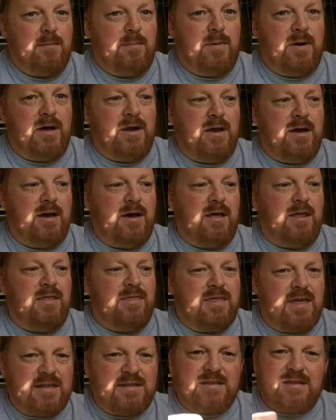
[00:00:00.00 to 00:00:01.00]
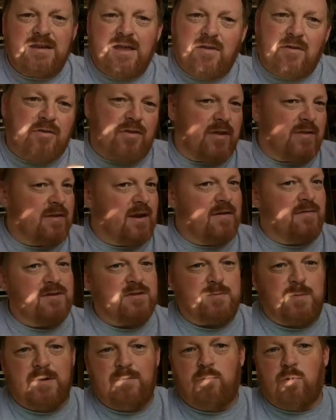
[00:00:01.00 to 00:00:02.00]
But that's another thing that I've
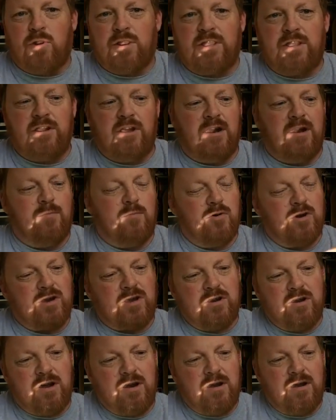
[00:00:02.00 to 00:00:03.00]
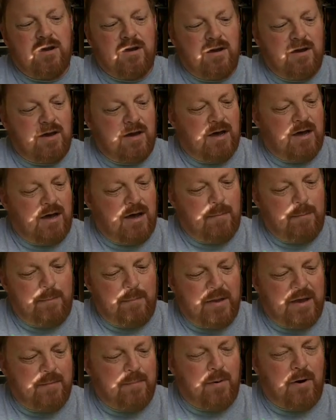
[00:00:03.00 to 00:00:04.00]
just been working on. I'm working on a
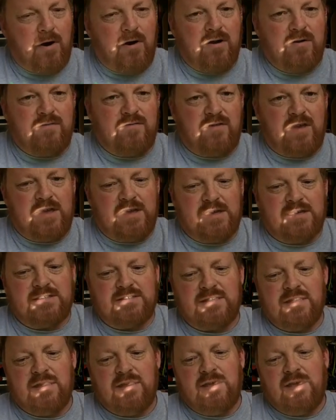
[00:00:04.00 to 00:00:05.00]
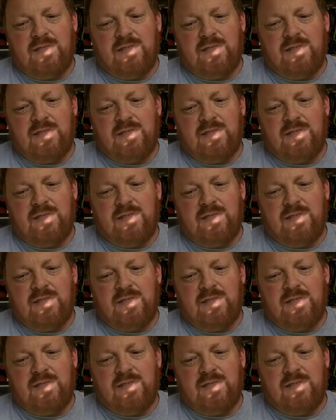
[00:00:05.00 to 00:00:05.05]
big part of Vegas.